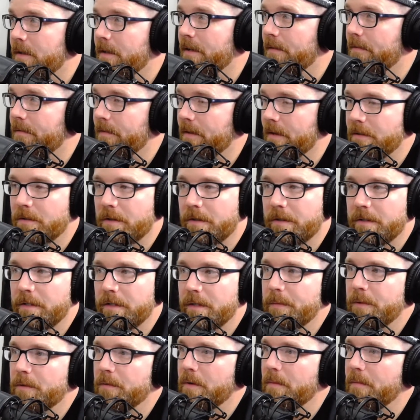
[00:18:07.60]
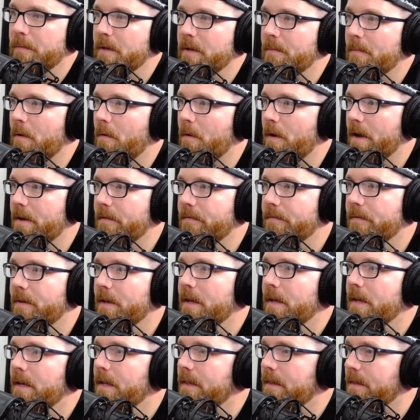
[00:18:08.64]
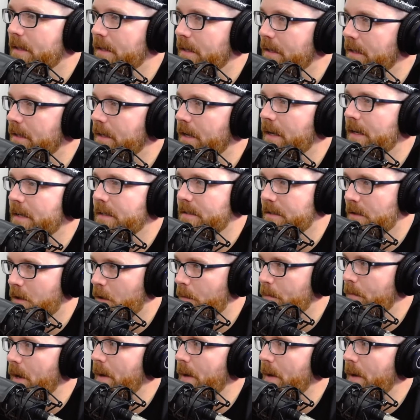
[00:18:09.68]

If things aren't good between me and my wife, then it's on my